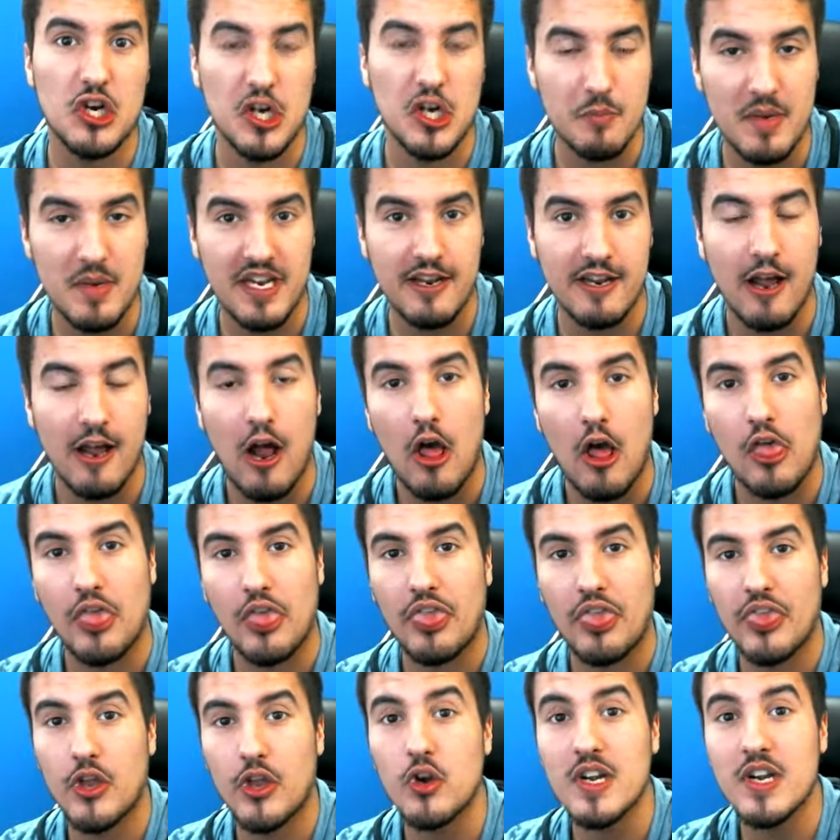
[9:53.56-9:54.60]
took me
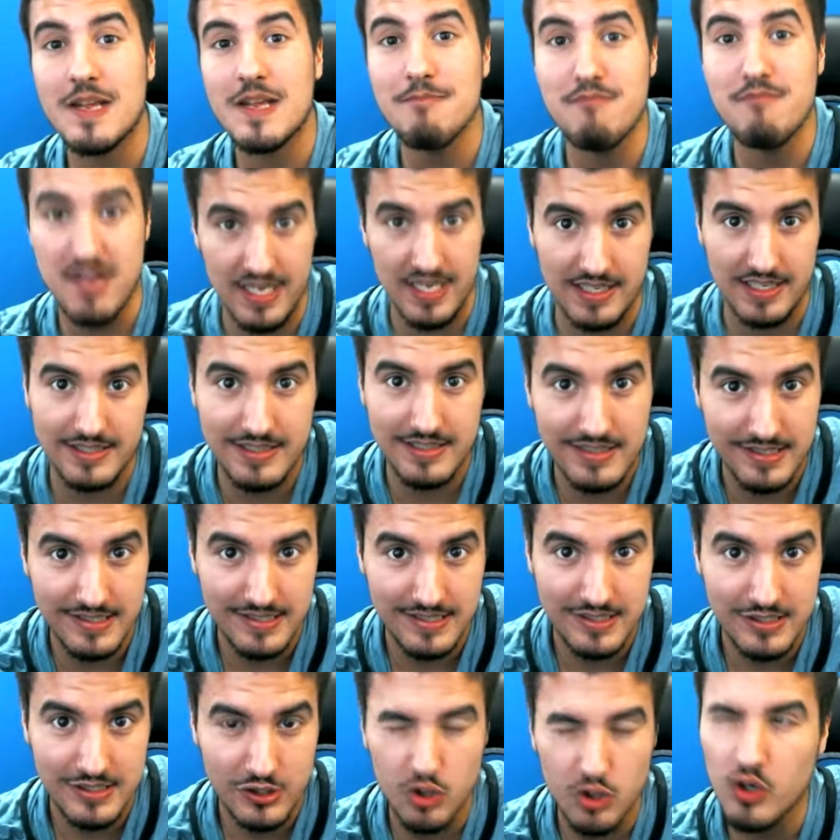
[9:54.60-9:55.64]
30
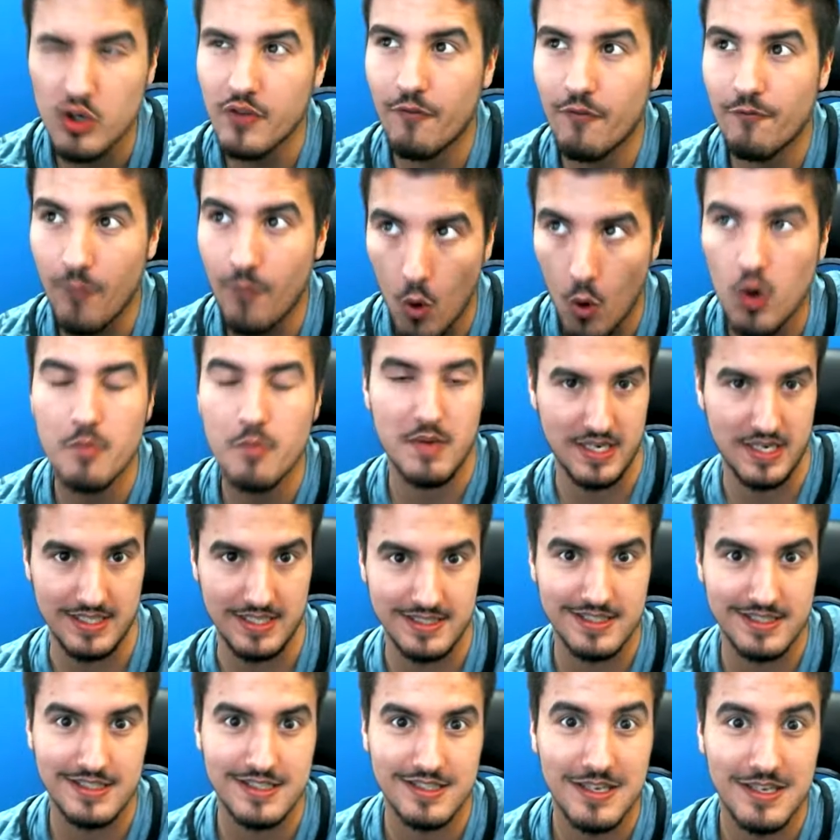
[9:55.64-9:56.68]
minutes, 34
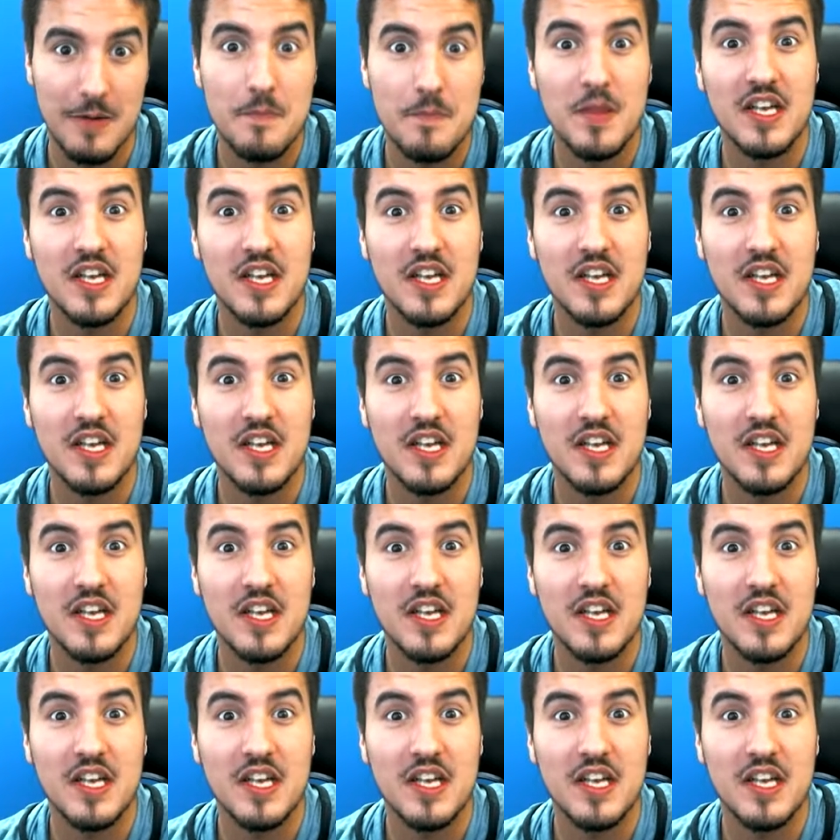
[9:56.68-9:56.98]
minutes,